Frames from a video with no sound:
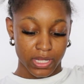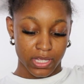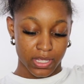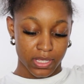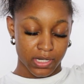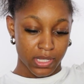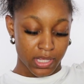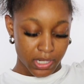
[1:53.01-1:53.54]

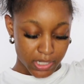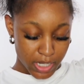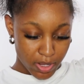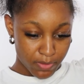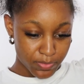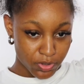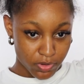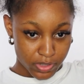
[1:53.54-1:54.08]
And
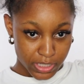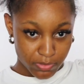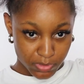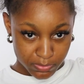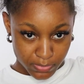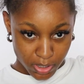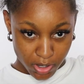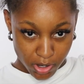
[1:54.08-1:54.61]
now I'm going in
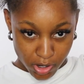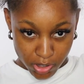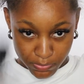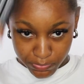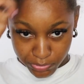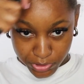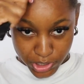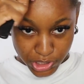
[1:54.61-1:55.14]
with my
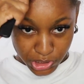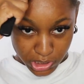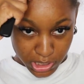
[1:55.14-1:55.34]
hard brush,